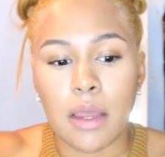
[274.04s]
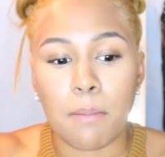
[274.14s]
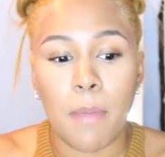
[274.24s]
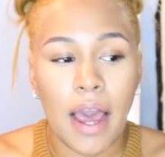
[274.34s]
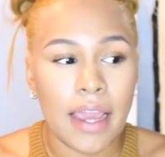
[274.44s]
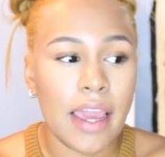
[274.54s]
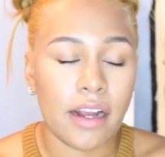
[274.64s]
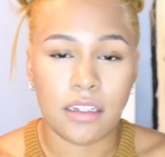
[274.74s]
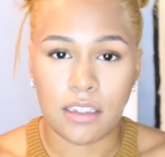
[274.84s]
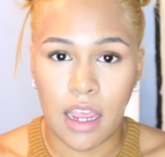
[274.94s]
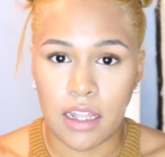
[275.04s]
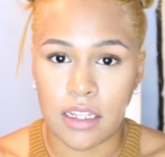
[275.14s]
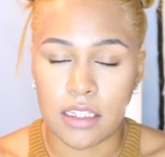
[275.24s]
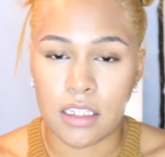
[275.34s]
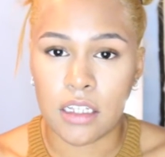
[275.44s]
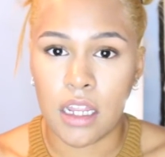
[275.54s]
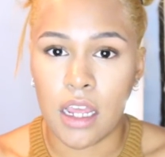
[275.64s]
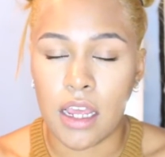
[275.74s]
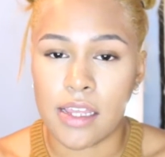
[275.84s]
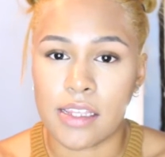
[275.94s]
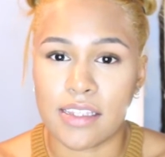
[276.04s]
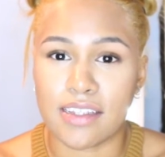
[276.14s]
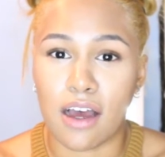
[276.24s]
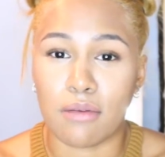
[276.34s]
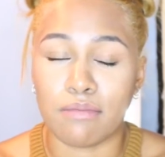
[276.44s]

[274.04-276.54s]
my hairstylist is